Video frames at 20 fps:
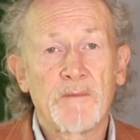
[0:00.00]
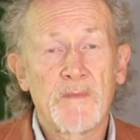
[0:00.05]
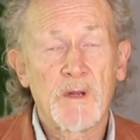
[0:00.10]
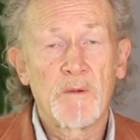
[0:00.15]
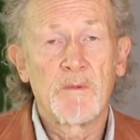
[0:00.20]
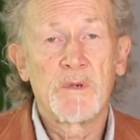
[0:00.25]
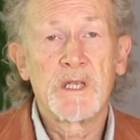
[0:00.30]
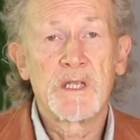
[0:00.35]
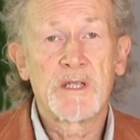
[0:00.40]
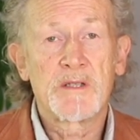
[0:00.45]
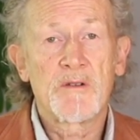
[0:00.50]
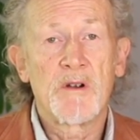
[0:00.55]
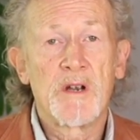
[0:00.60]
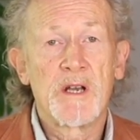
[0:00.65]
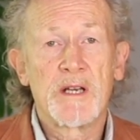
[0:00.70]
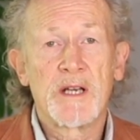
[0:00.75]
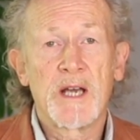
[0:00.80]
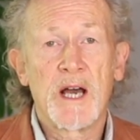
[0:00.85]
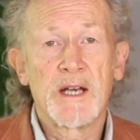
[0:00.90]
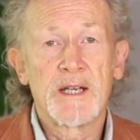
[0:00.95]
we need to try
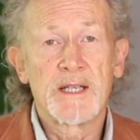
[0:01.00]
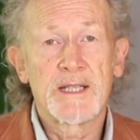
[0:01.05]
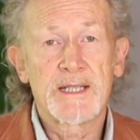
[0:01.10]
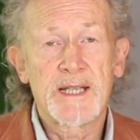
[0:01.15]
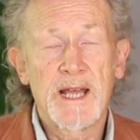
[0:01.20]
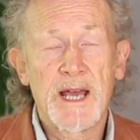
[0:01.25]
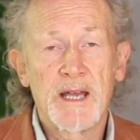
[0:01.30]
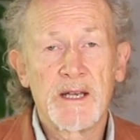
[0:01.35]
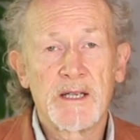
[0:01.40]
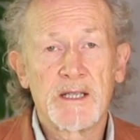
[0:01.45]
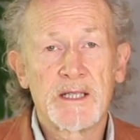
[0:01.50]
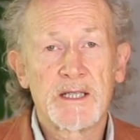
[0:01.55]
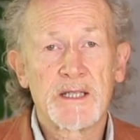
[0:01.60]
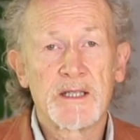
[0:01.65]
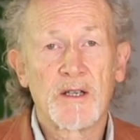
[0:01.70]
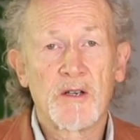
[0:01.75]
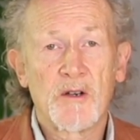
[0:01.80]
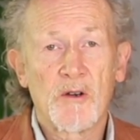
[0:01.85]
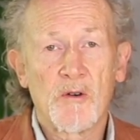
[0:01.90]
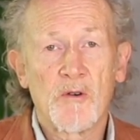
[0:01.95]
and understand
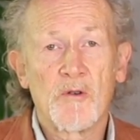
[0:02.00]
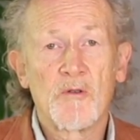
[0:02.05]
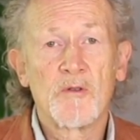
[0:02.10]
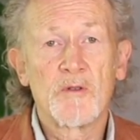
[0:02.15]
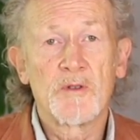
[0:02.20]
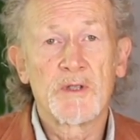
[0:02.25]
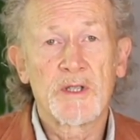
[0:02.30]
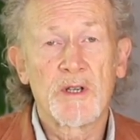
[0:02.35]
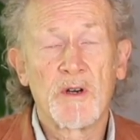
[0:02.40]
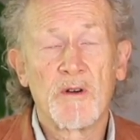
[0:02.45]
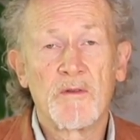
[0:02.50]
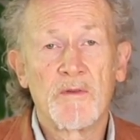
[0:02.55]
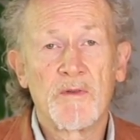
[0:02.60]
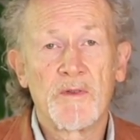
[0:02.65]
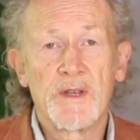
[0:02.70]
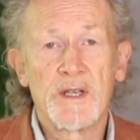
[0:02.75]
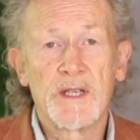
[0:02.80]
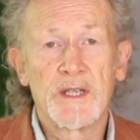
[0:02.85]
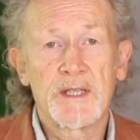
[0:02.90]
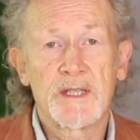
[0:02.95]
the cause of
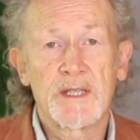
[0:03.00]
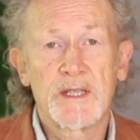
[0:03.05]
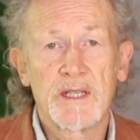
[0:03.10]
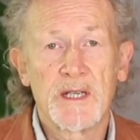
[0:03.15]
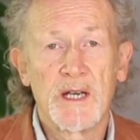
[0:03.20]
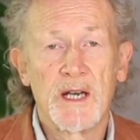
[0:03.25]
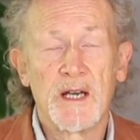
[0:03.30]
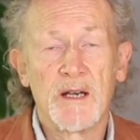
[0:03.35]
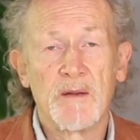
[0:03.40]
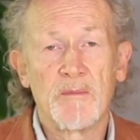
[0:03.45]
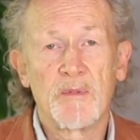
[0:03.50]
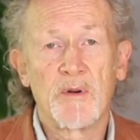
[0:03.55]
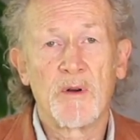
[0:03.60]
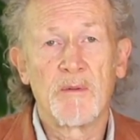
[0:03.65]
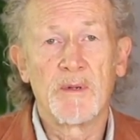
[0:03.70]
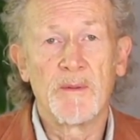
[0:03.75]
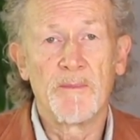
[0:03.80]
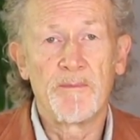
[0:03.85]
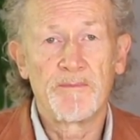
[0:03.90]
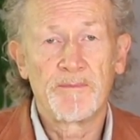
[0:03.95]
this
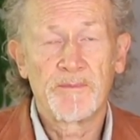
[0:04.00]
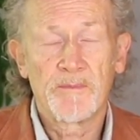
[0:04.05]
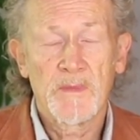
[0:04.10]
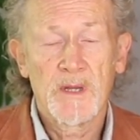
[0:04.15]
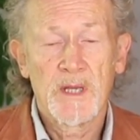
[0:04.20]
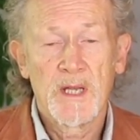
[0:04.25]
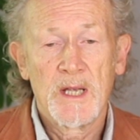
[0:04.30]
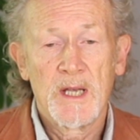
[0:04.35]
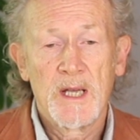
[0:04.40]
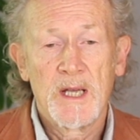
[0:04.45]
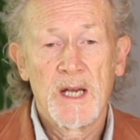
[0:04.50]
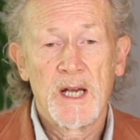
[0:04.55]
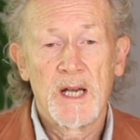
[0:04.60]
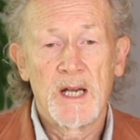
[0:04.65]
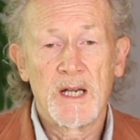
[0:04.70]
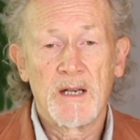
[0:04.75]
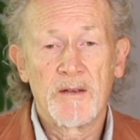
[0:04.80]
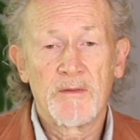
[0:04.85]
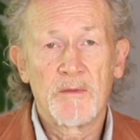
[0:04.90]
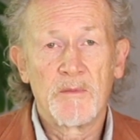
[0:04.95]
problem
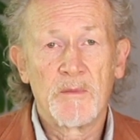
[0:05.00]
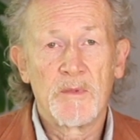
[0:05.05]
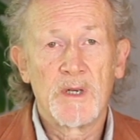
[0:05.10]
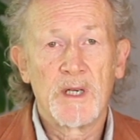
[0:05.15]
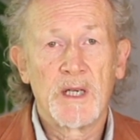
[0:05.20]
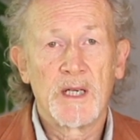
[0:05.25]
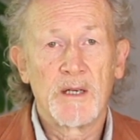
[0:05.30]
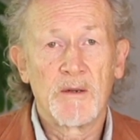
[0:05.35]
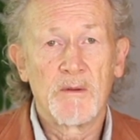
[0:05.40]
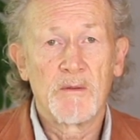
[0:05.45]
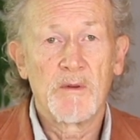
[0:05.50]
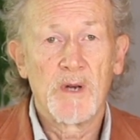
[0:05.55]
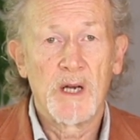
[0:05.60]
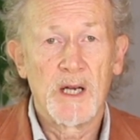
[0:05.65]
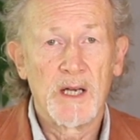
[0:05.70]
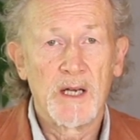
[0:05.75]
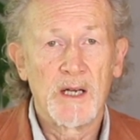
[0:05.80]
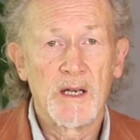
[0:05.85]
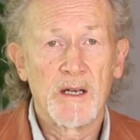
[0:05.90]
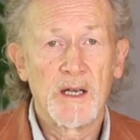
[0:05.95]
from
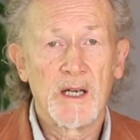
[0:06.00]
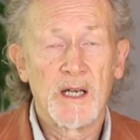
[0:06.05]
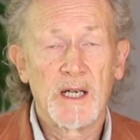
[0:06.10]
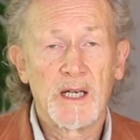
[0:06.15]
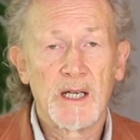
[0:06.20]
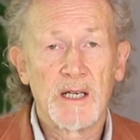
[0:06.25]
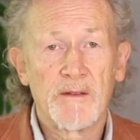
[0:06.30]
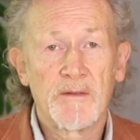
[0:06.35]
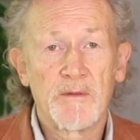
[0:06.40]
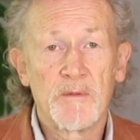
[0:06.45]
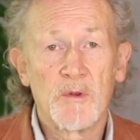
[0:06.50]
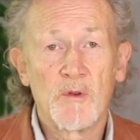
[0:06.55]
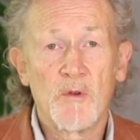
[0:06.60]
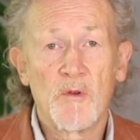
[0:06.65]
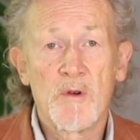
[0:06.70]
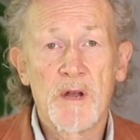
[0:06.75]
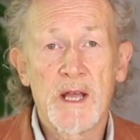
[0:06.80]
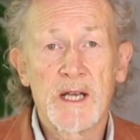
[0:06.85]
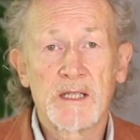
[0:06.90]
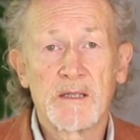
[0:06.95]
an
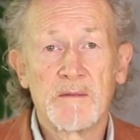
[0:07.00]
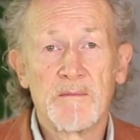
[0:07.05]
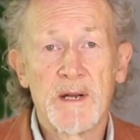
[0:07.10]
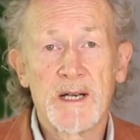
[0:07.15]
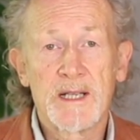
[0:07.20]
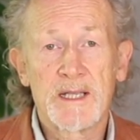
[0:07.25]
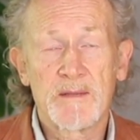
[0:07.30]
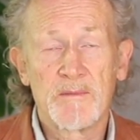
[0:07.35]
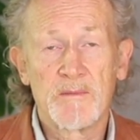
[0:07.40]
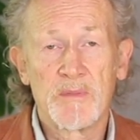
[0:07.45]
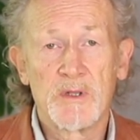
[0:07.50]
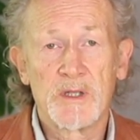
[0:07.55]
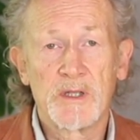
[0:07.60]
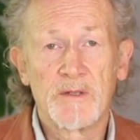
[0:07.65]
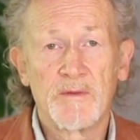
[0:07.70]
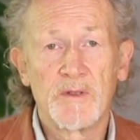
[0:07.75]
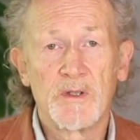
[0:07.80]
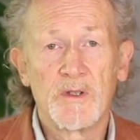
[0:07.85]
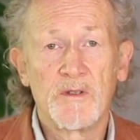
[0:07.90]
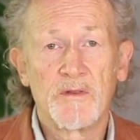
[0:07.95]
Oriental medicine point of
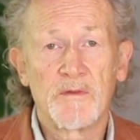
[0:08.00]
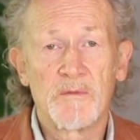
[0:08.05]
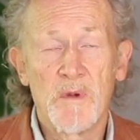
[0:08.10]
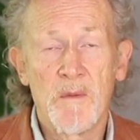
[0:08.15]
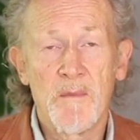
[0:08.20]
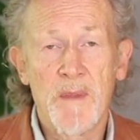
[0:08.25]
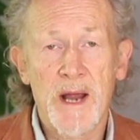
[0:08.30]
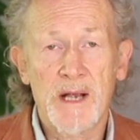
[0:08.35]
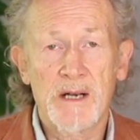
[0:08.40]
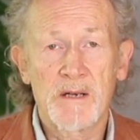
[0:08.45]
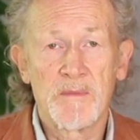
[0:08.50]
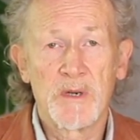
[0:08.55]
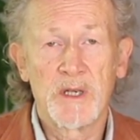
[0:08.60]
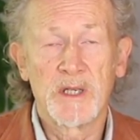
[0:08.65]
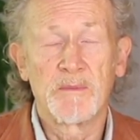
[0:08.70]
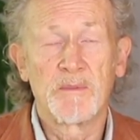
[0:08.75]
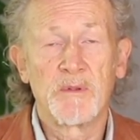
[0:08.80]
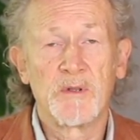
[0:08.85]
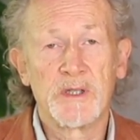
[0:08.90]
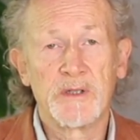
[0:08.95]
view, from a
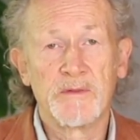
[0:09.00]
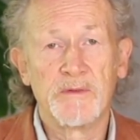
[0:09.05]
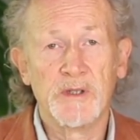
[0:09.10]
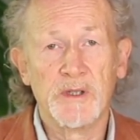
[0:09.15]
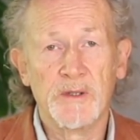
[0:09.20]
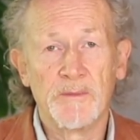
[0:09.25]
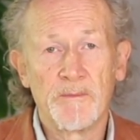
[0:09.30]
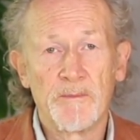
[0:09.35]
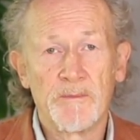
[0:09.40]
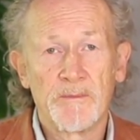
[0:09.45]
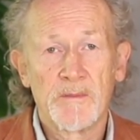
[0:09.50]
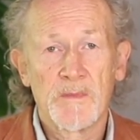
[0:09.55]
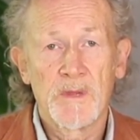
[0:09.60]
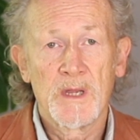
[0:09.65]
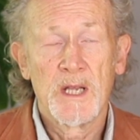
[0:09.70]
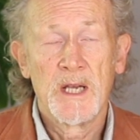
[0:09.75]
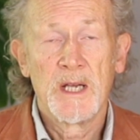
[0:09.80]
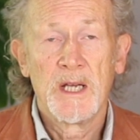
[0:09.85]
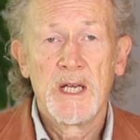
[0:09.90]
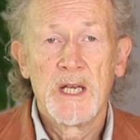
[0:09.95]
macrobiotic point of view.
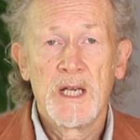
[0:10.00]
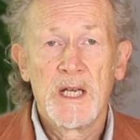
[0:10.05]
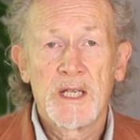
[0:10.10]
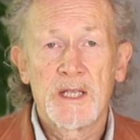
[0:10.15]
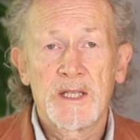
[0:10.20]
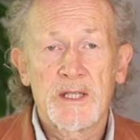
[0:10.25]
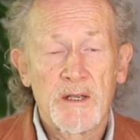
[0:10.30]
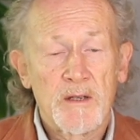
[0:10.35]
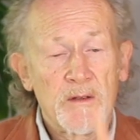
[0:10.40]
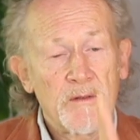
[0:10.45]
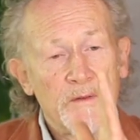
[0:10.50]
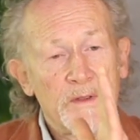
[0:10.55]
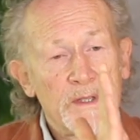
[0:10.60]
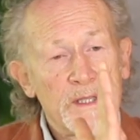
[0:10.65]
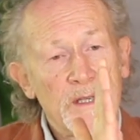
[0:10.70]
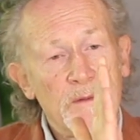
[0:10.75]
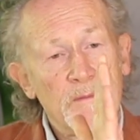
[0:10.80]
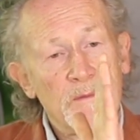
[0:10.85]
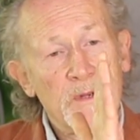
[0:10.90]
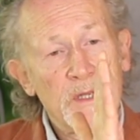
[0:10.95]
So for
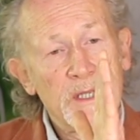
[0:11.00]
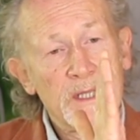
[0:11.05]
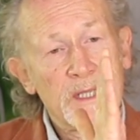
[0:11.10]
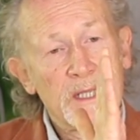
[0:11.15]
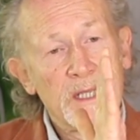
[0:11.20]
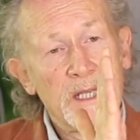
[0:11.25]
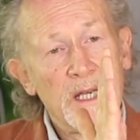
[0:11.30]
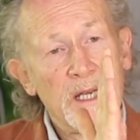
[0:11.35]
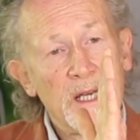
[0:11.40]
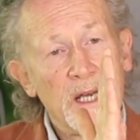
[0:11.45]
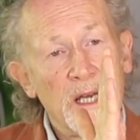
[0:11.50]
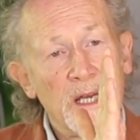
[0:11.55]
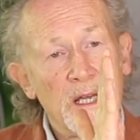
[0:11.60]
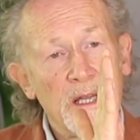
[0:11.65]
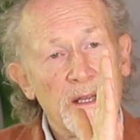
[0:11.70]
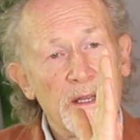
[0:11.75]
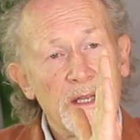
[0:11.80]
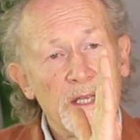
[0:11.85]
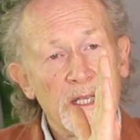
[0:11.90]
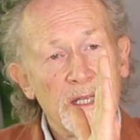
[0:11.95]
some reason
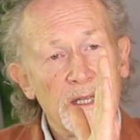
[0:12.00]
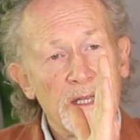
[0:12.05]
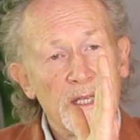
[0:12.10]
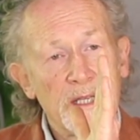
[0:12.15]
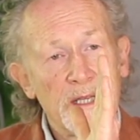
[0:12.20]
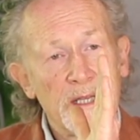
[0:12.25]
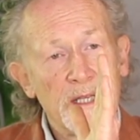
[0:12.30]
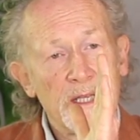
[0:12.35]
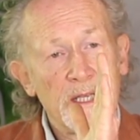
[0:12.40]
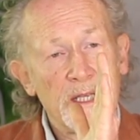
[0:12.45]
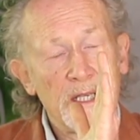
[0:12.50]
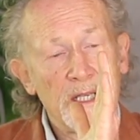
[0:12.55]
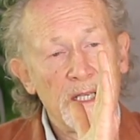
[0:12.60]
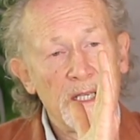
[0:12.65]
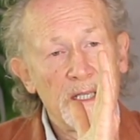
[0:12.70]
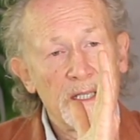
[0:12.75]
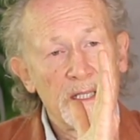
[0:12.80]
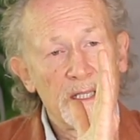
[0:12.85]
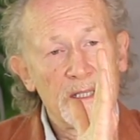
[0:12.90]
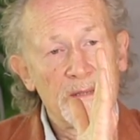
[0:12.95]

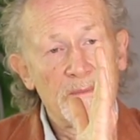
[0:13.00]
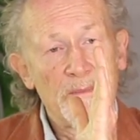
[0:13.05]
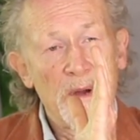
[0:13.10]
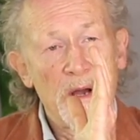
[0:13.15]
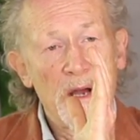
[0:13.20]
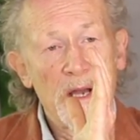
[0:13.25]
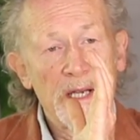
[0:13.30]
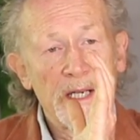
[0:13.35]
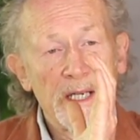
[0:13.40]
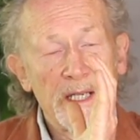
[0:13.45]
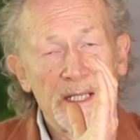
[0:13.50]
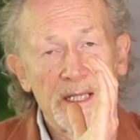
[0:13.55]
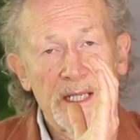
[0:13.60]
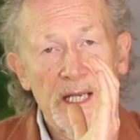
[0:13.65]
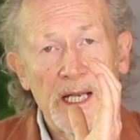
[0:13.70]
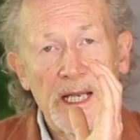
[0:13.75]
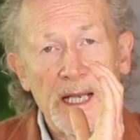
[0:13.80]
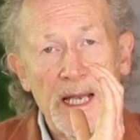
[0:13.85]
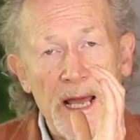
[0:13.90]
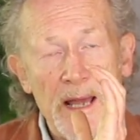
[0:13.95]
the spine is
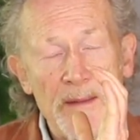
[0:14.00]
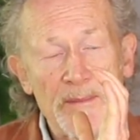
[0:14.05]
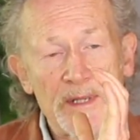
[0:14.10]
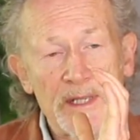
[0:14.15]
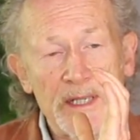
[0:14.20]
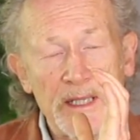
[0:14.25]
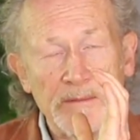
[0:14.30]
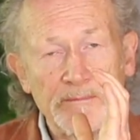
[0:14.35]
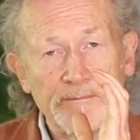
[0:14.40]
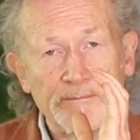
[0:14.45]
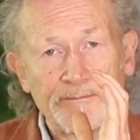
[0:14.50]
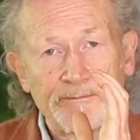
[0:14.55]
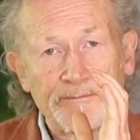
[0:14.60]
collapsing,